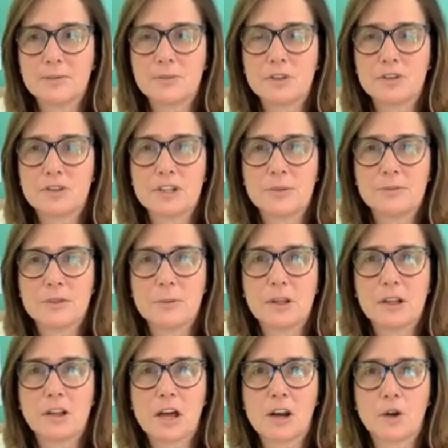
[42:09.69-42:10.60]
there seems to
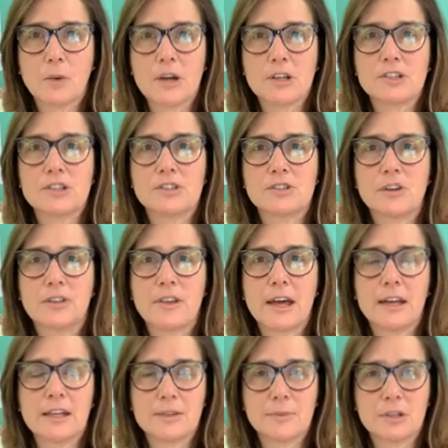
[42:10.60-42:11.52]
be a lot of questions on
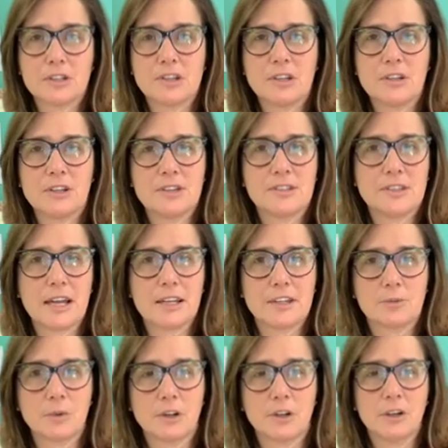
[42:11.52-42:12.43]
that, especially these
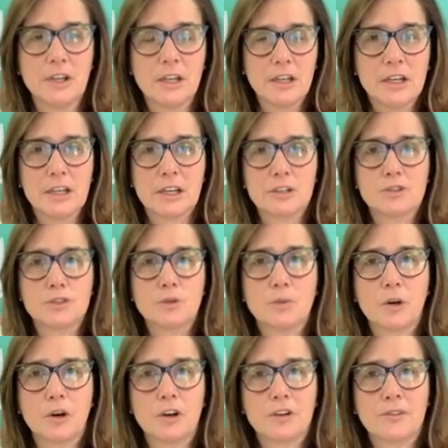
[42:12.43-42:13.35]
days where it's
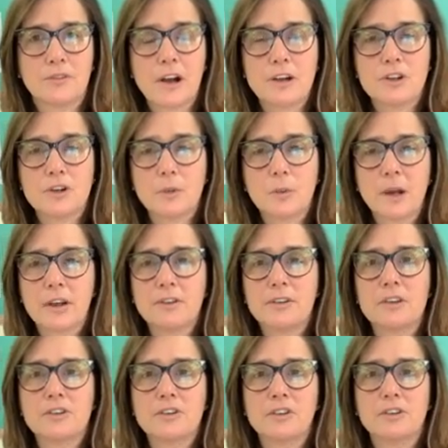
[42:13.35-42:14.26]
super hard to find your wicks
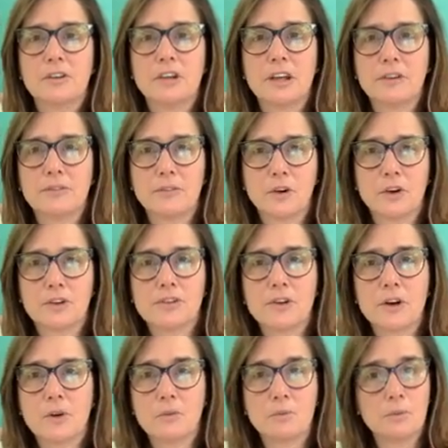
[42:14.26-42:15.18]
that you're looking for.
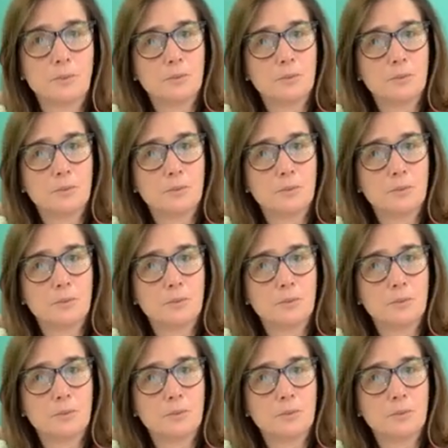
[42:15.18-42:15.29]
So